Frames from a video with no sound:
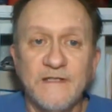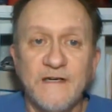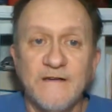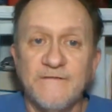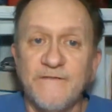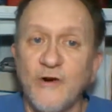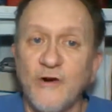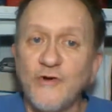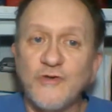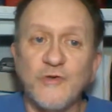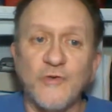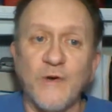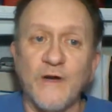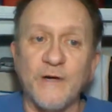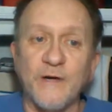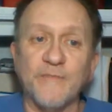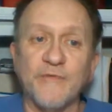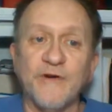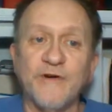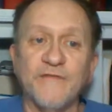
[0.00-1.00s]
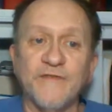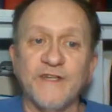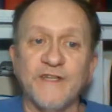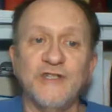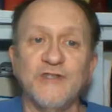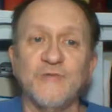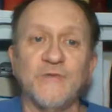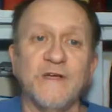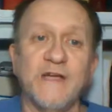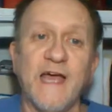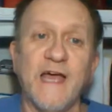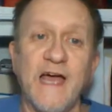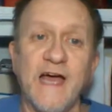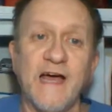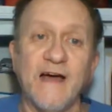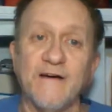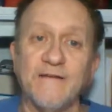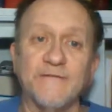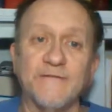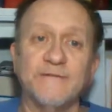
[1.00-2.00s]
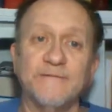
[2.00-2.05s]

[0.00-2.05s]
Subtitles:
Folks, what a privilege we have.